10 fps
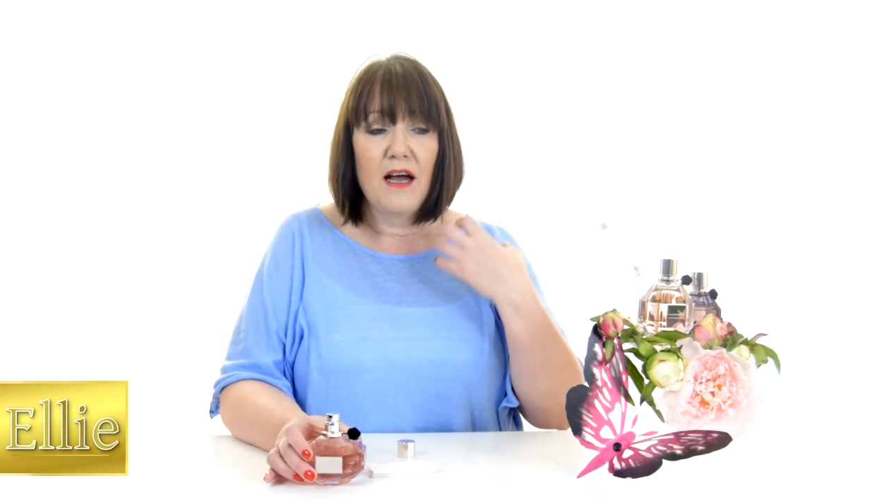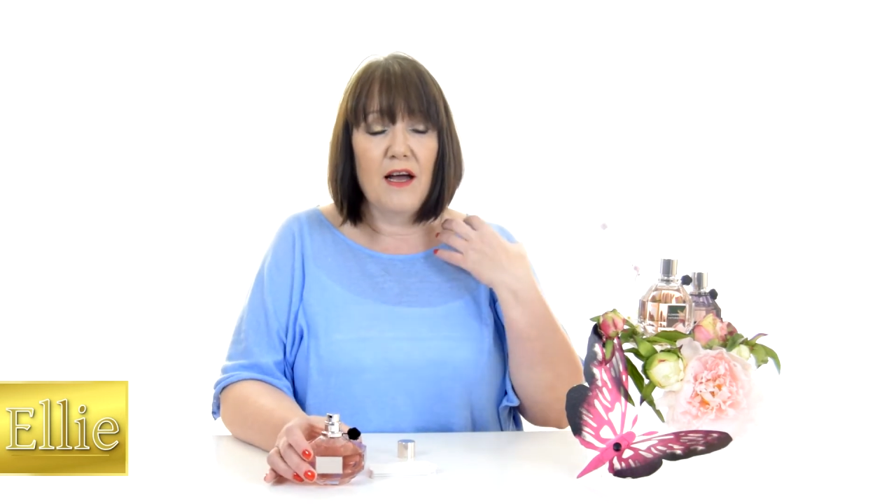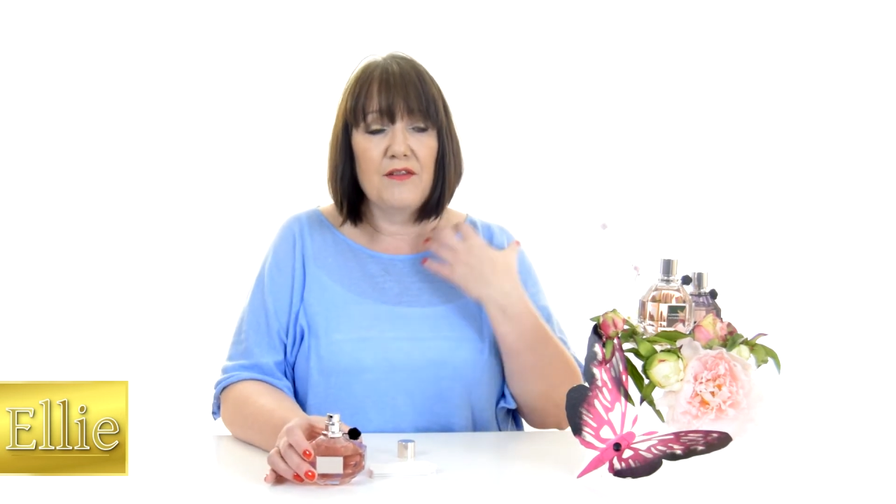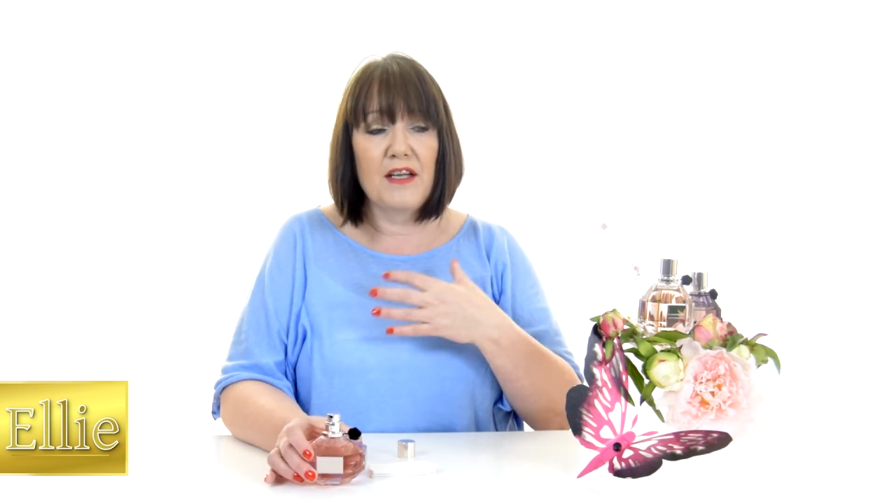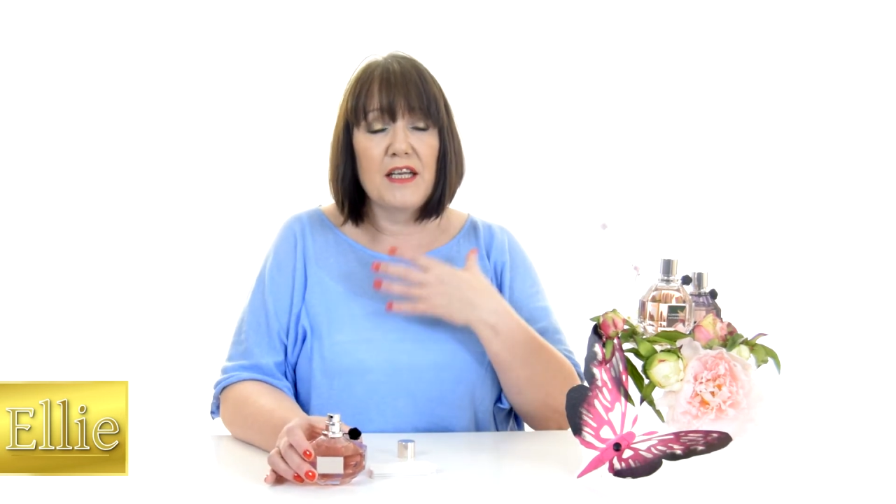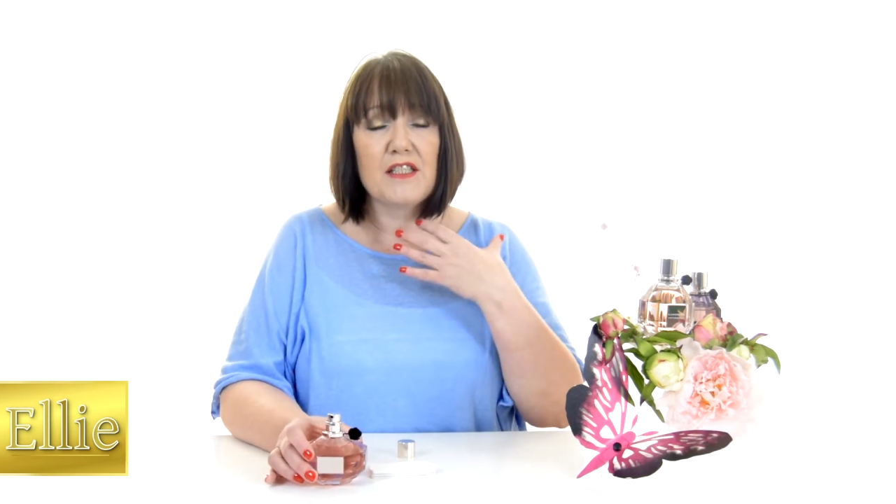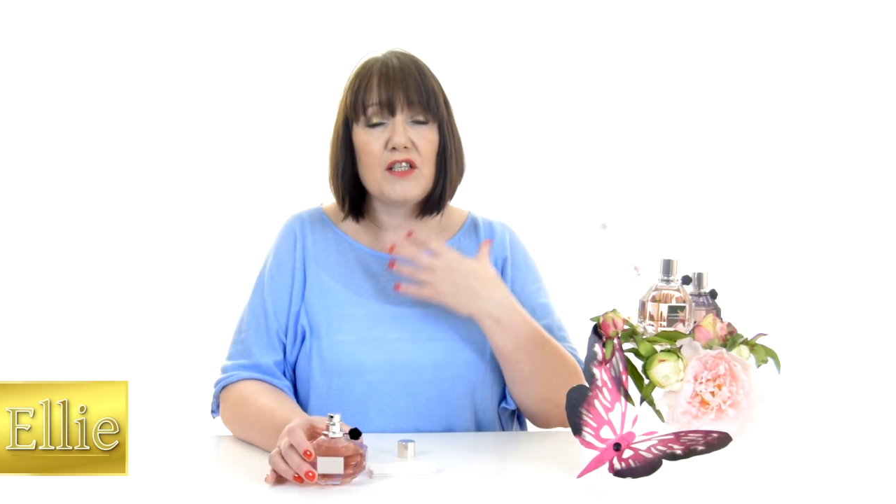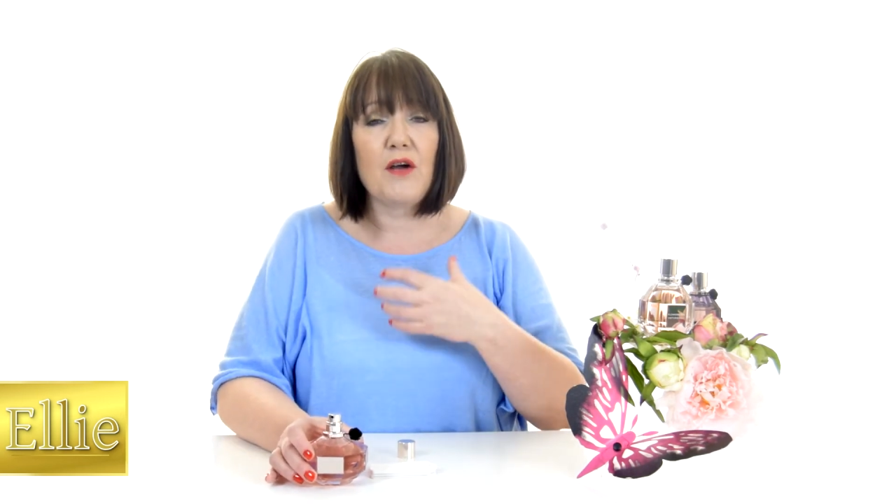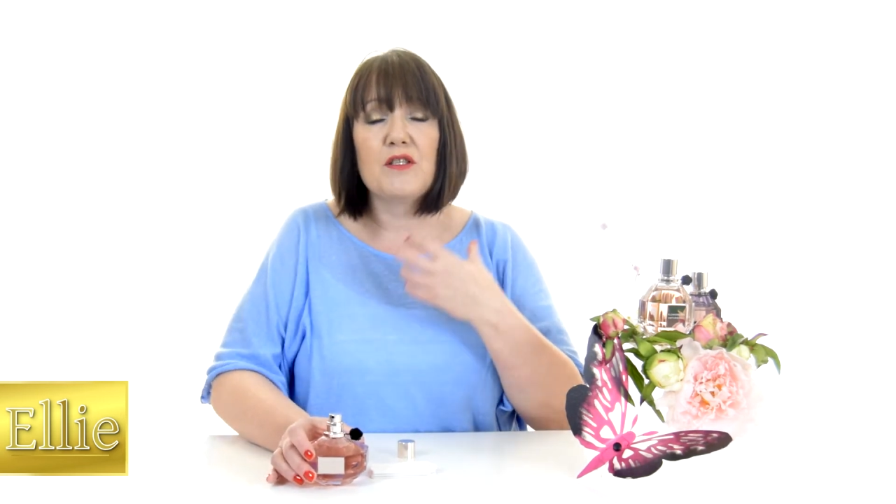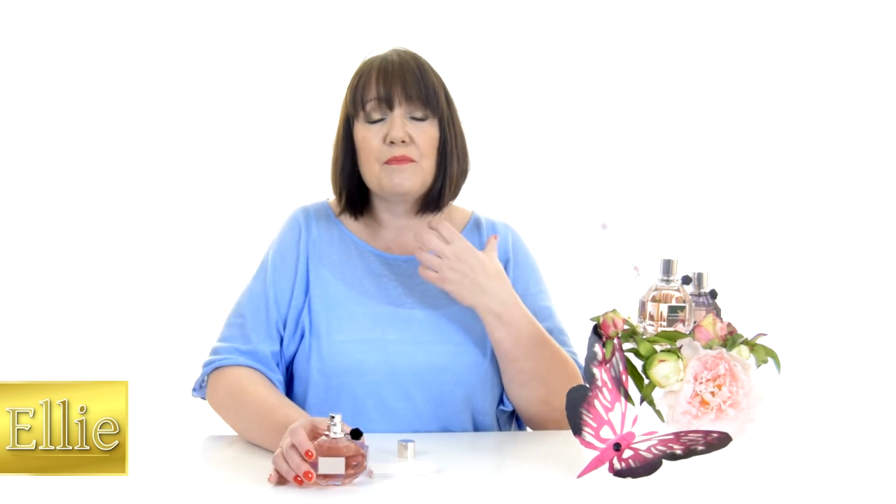I think it's
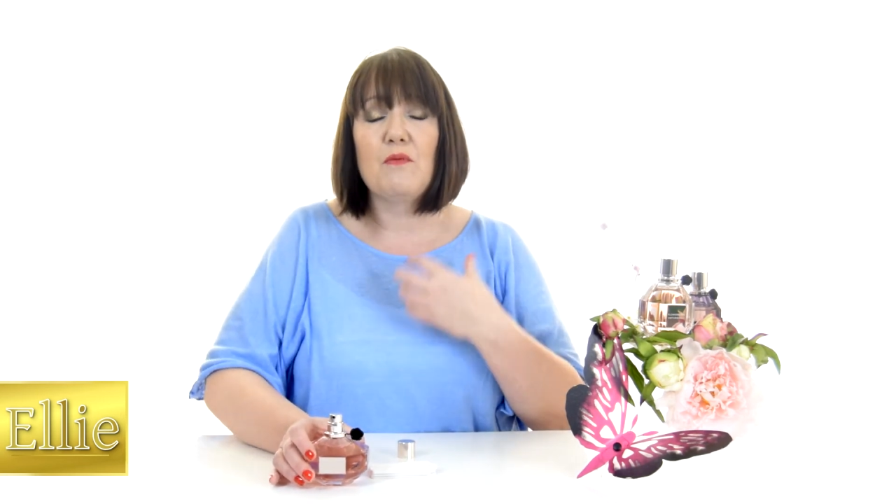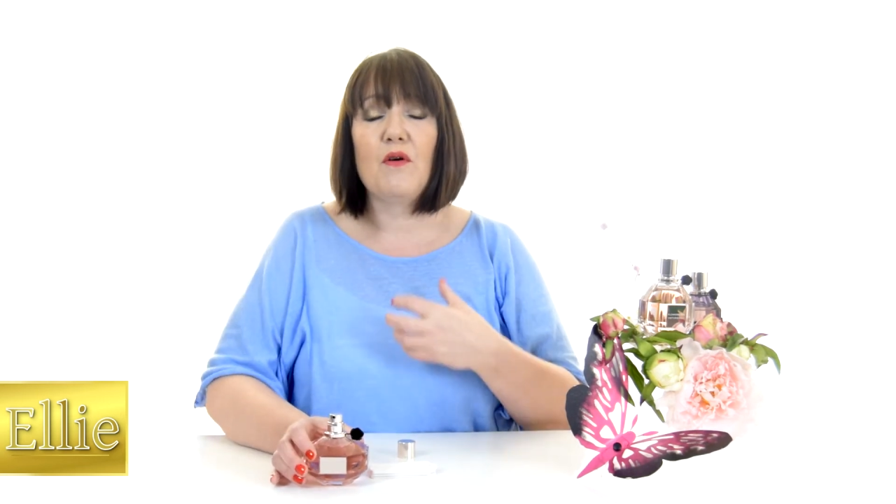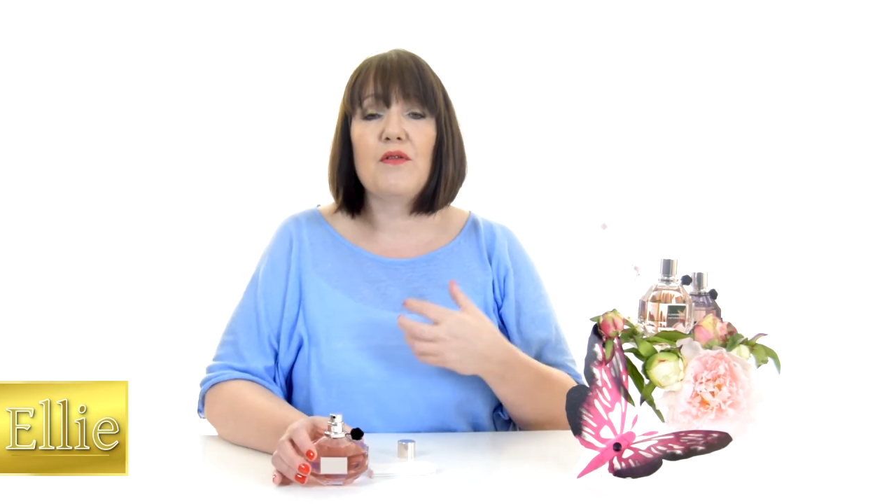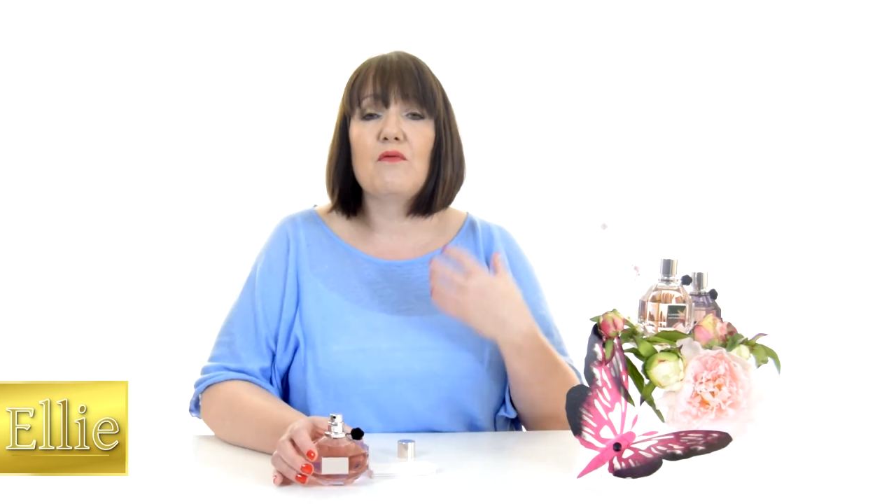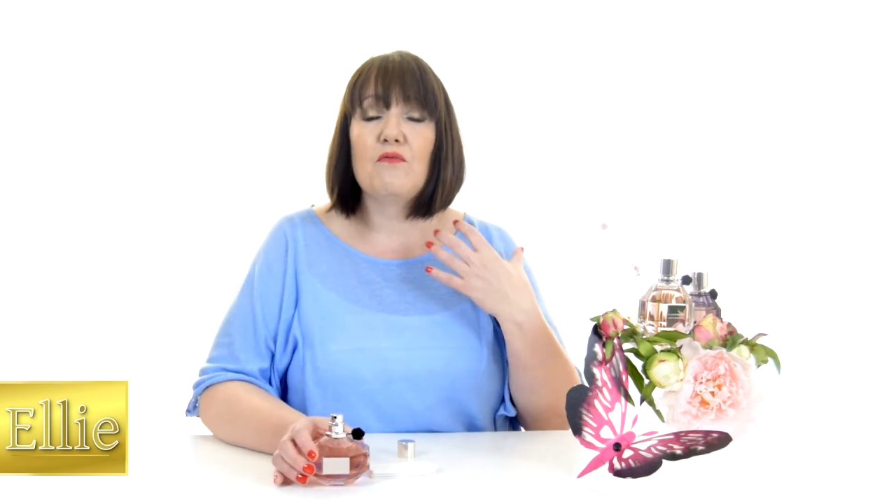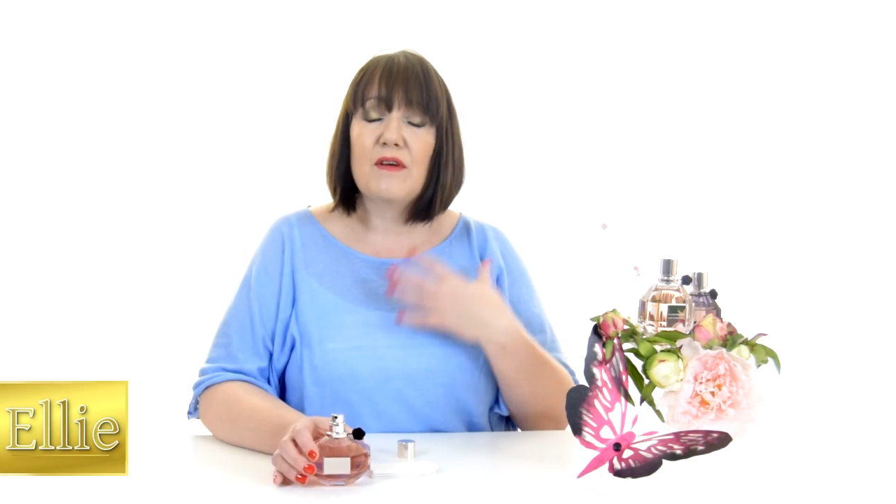going to be one that